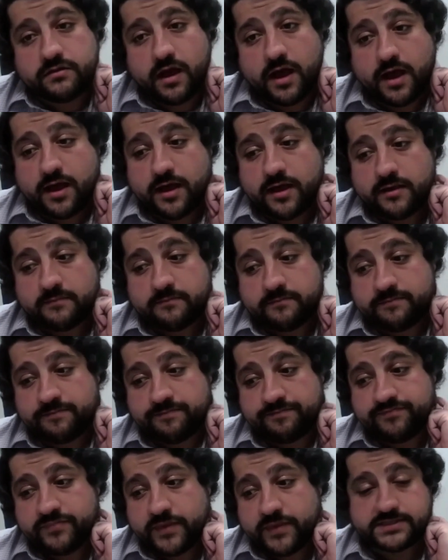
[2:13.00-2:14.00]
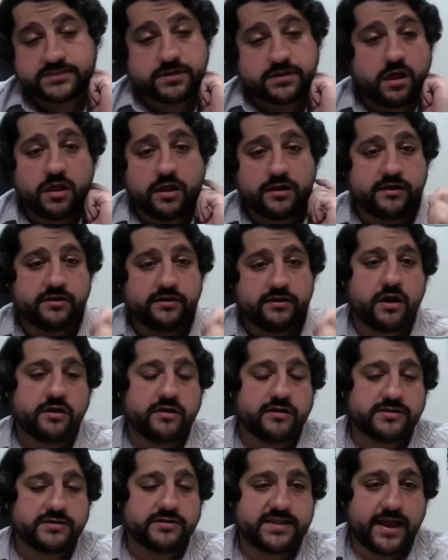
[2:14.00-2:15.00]
Um, it's all on a,
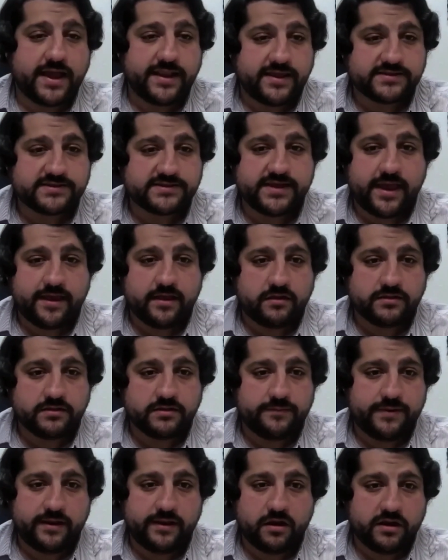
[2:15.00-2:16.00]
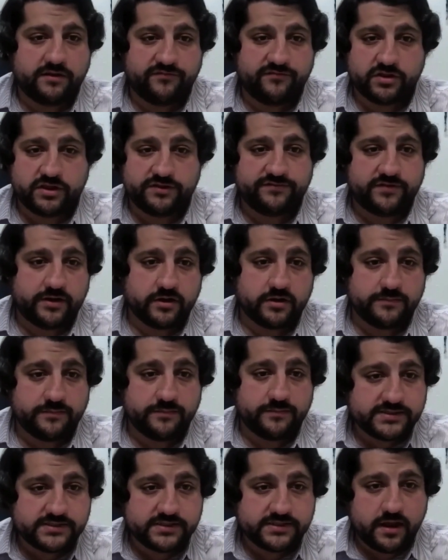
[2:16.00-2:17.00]
on a sliding scale, depending on if you live near a
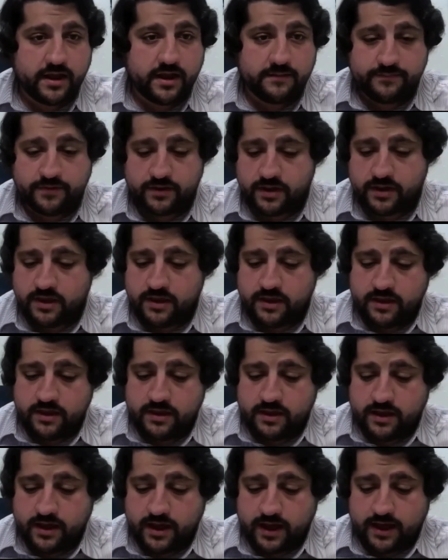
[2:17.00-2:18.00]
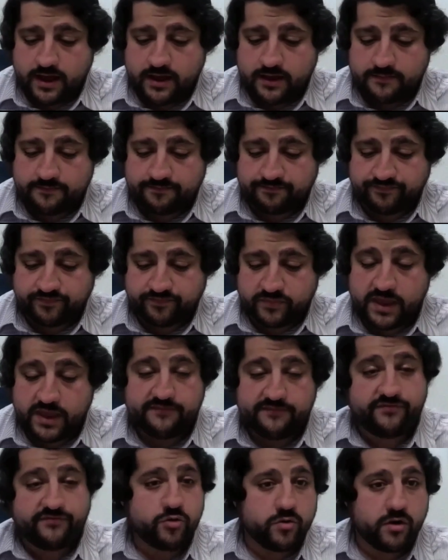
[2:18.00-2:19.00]
bus stop, um,
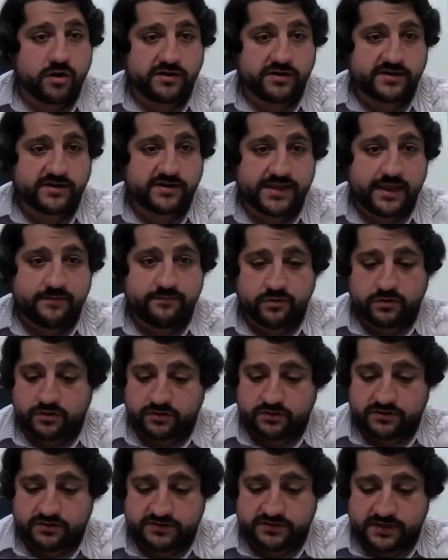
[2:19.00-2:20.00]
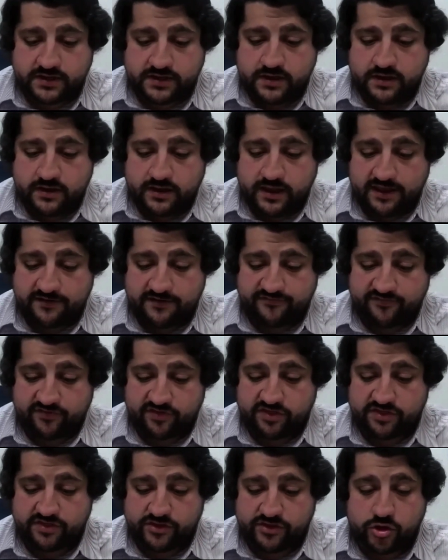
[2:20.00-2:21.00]
if you are disabled, if
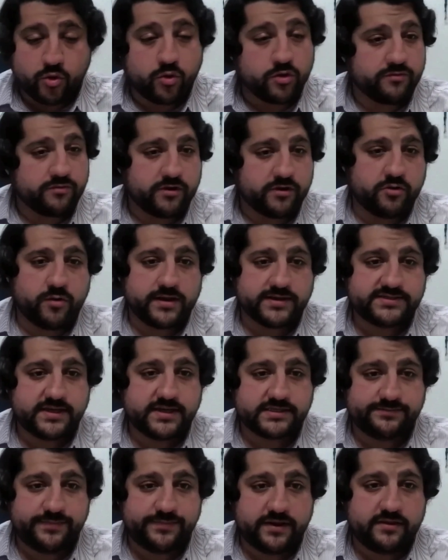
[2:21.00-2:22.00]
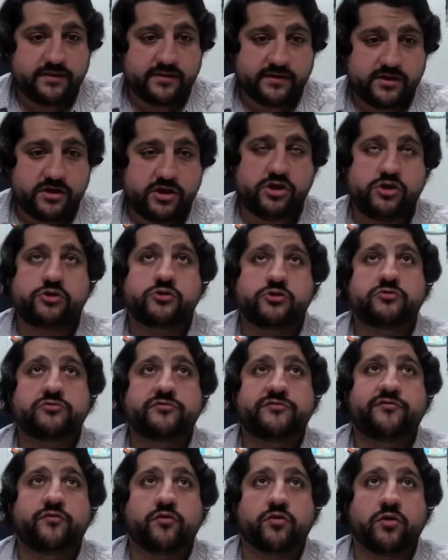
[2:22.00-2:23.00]
your request has been in the
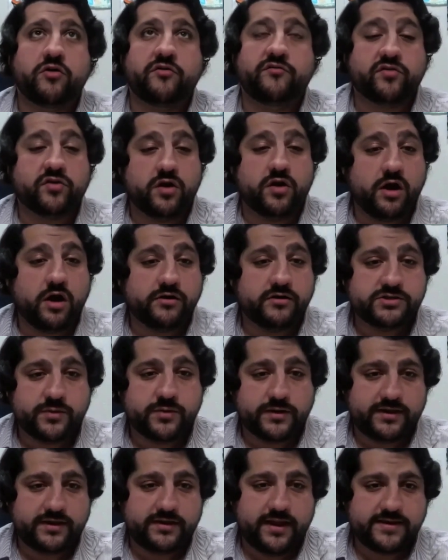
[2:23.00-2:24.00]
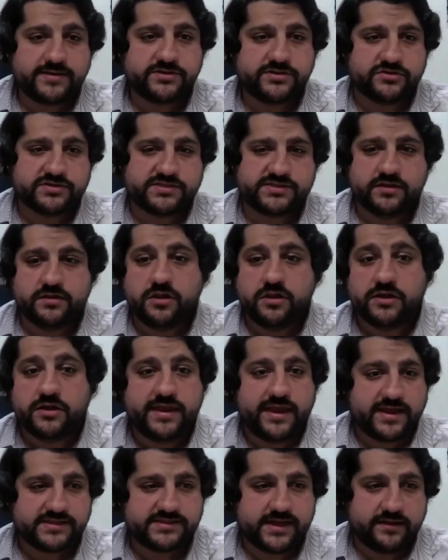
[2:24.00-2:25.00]
queue for over 120 days, you're still
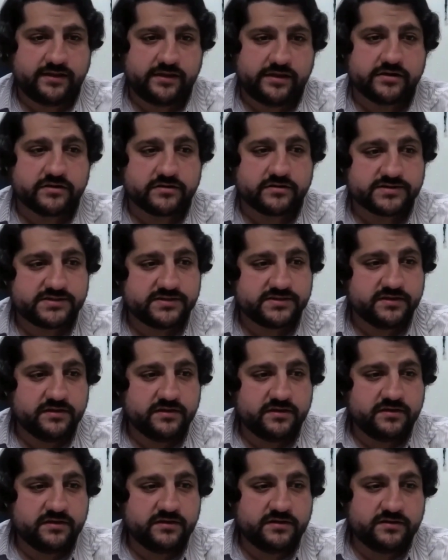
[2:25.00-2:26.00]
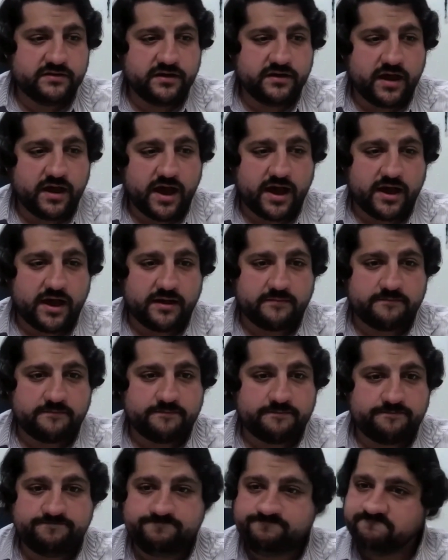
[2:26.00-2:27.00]
looking at 10 years.
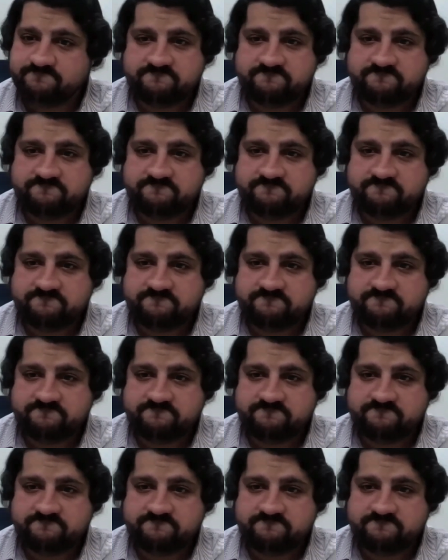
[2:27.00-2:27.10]
Um,